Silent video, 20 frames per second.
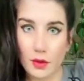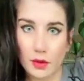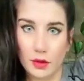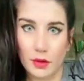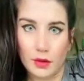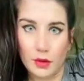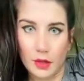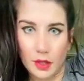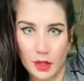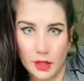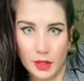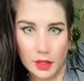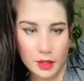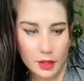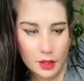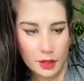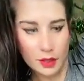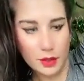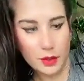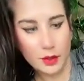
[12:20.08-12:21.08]
Or put it.
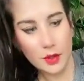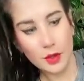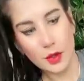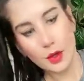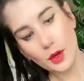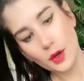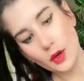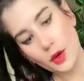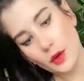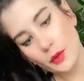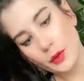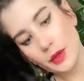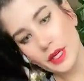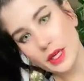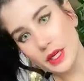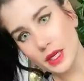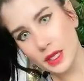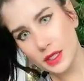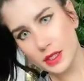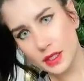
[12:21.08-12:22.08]
We
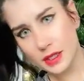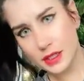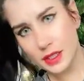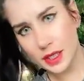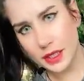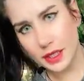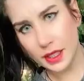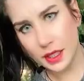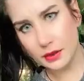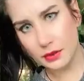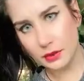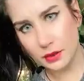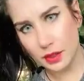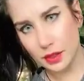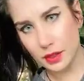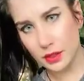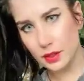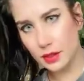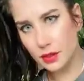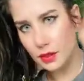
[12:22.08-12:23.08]
got our
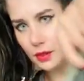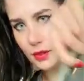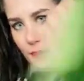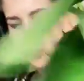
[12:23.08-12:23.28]
diagonals.